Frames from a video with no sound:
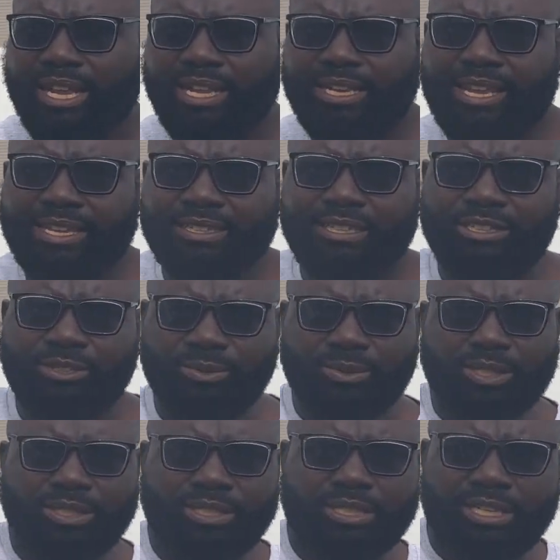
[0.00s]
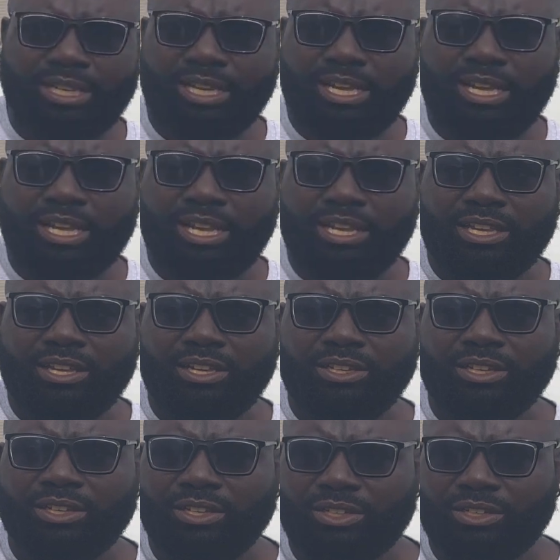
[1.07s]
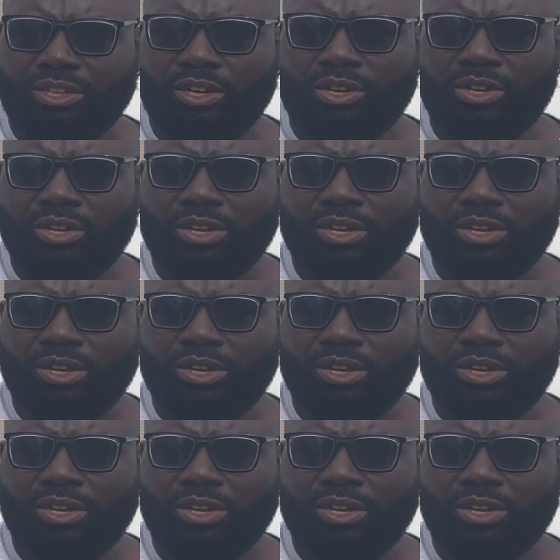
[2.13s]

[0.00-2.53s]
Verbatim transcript: like this one, you know,